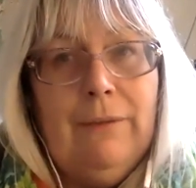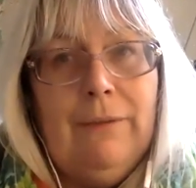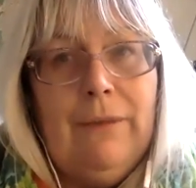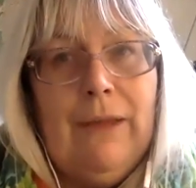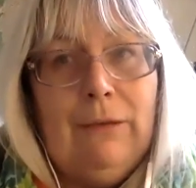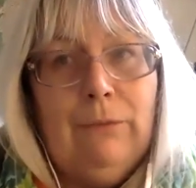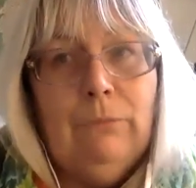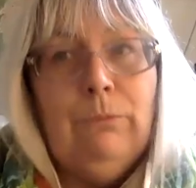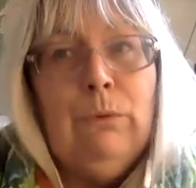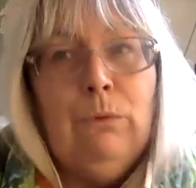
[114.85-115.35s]

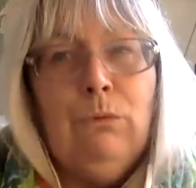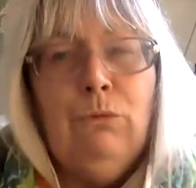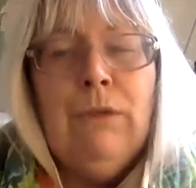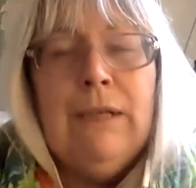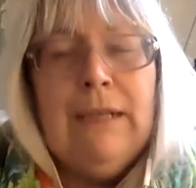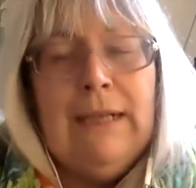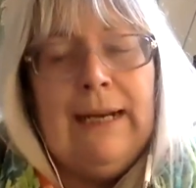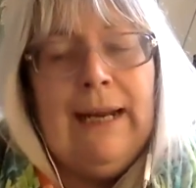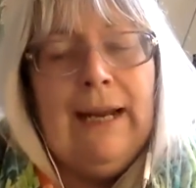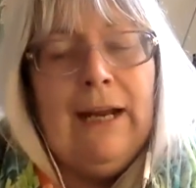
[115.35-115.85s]
that will
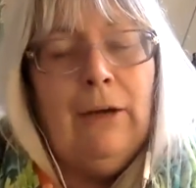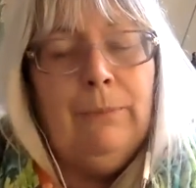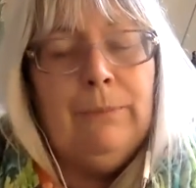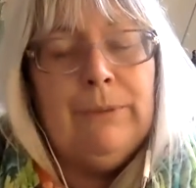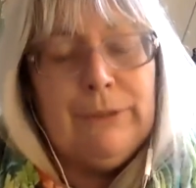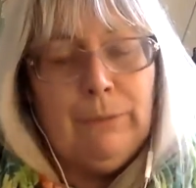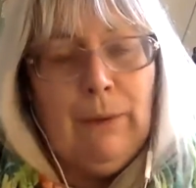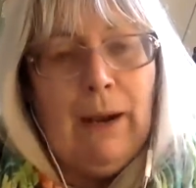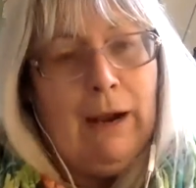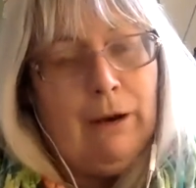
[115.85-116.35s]
really help
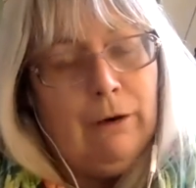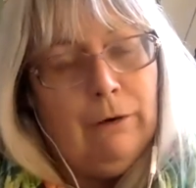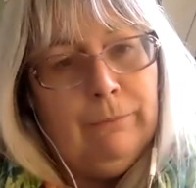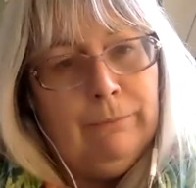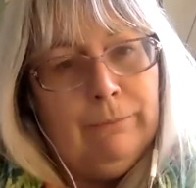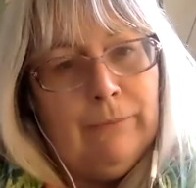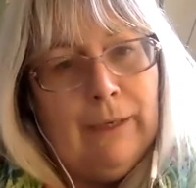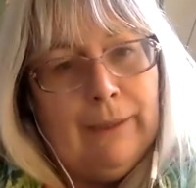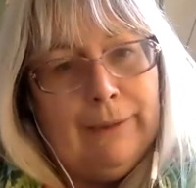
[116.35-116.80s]
as well,